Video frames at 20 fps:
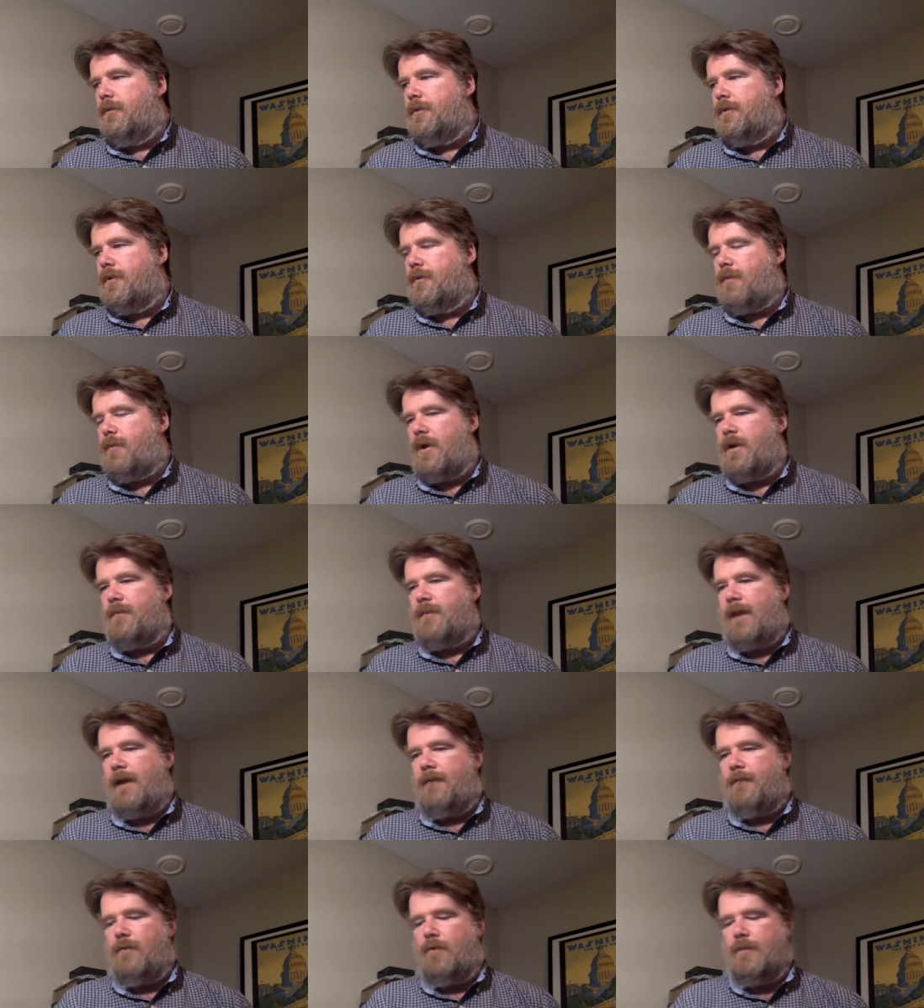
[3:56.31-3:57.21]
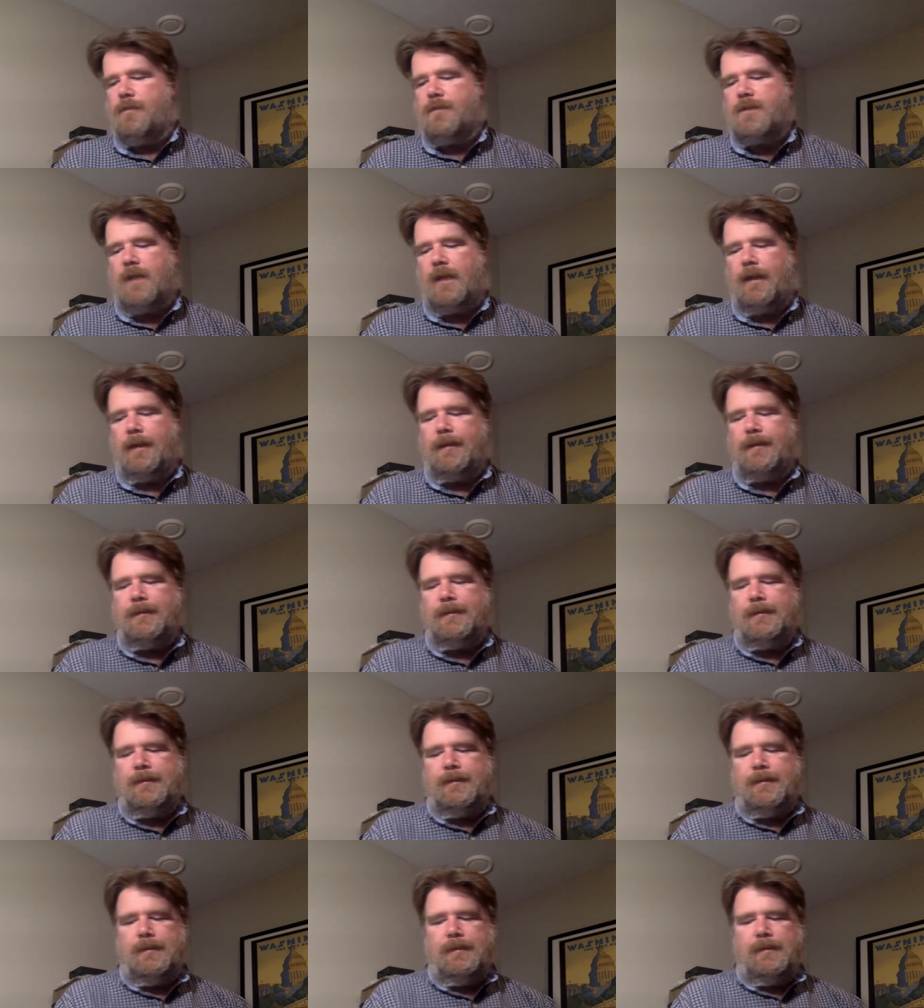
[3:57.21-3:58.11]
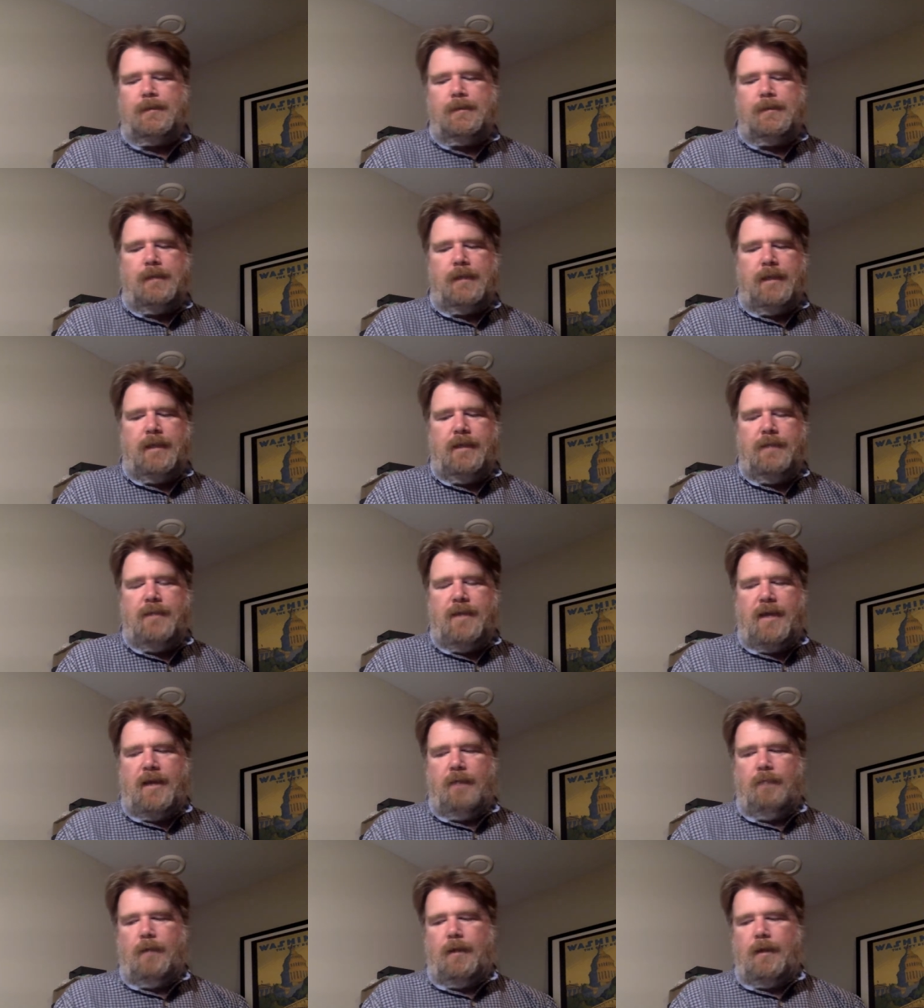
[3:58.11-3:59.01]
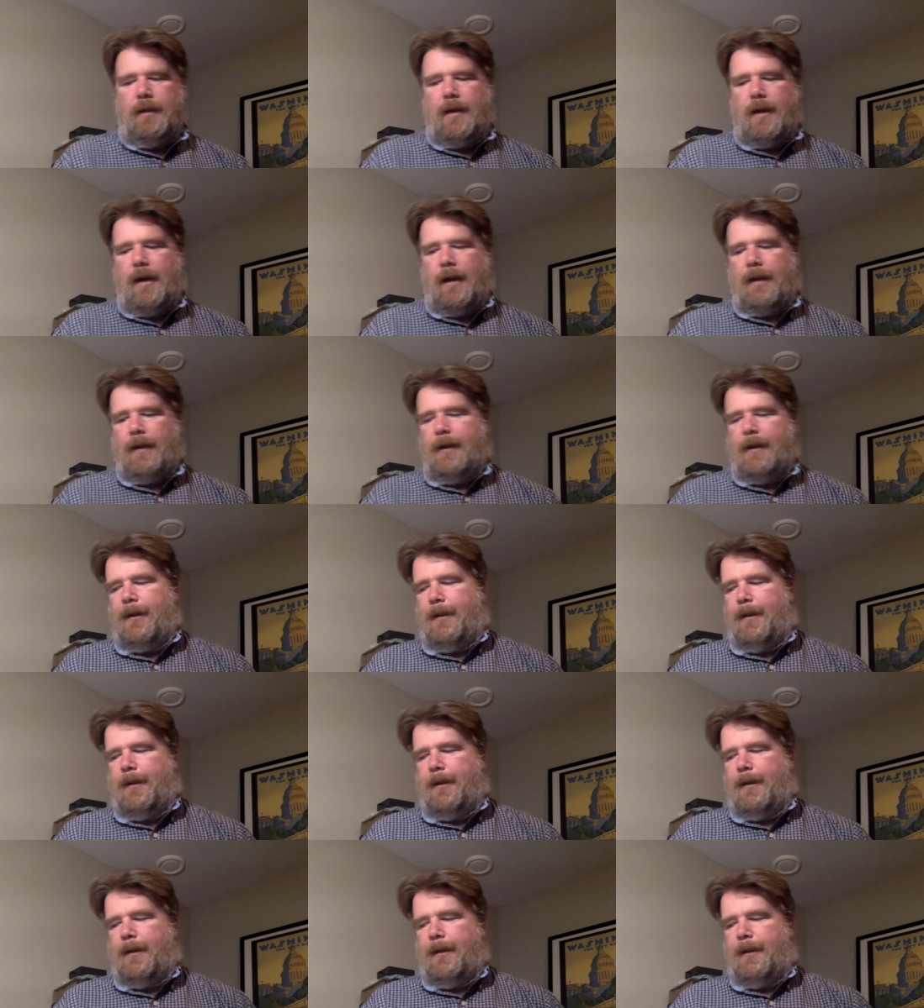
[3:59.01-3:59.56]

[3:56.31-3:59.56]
third-party platforms like eBay and whatnot,